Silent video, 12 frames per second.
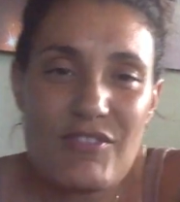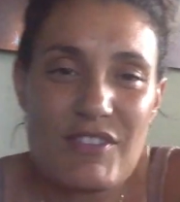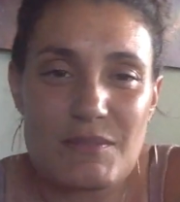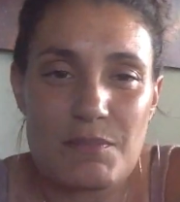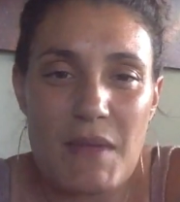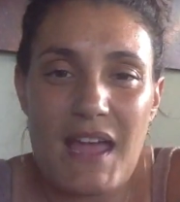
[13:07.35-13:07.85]

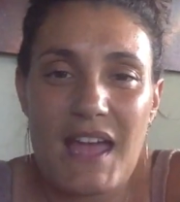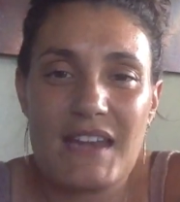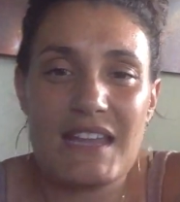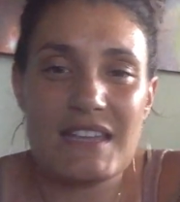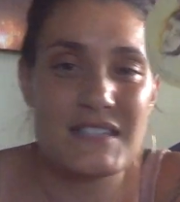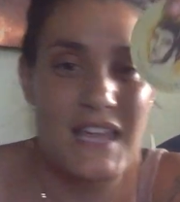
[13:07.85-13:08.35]
This
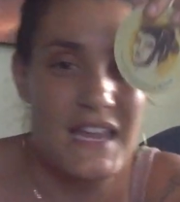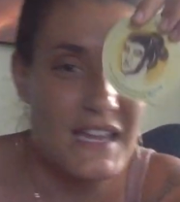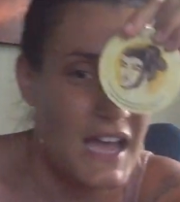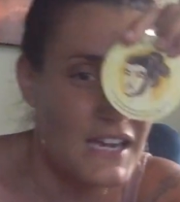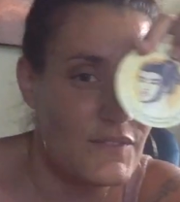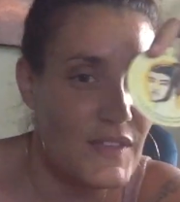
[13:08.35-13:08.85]
man is like
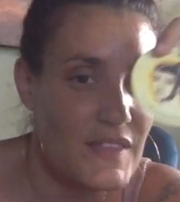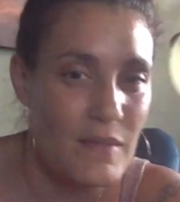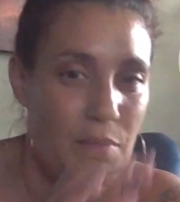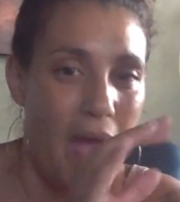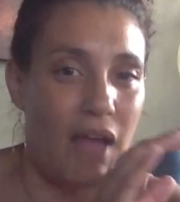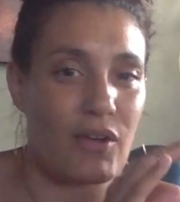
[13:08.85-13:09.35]
kind of in the
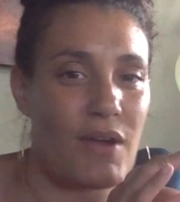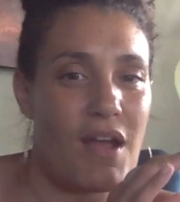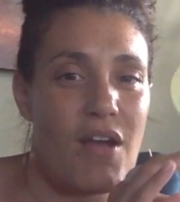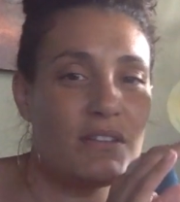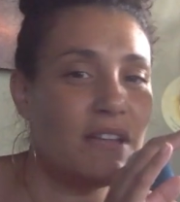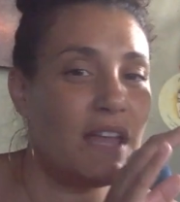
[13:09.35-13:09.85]

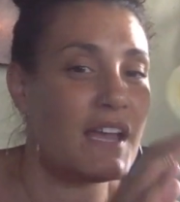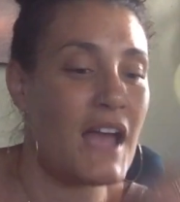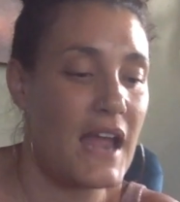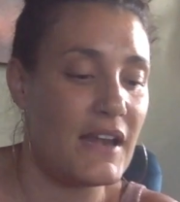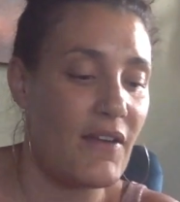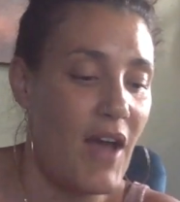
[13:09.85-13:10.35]
background, like
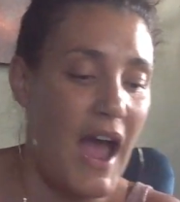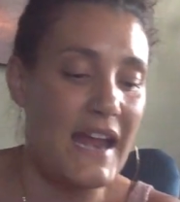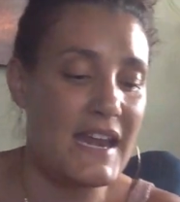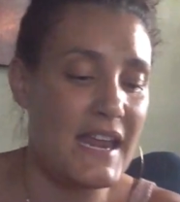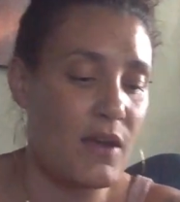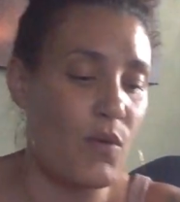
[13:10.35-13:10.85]
kind of
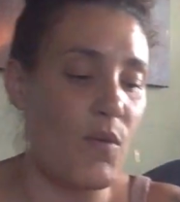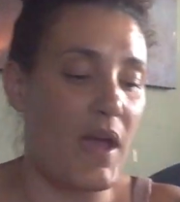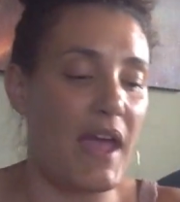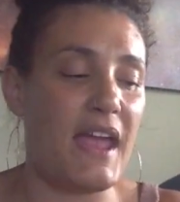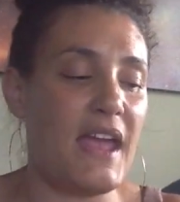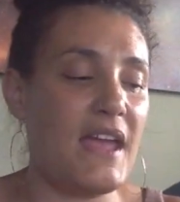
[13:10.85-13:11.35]
hiding
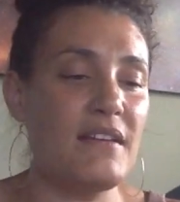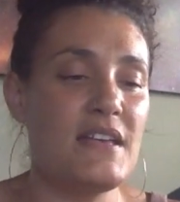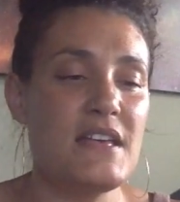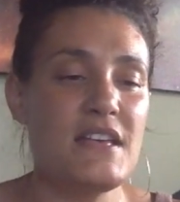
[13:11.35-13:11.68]
away,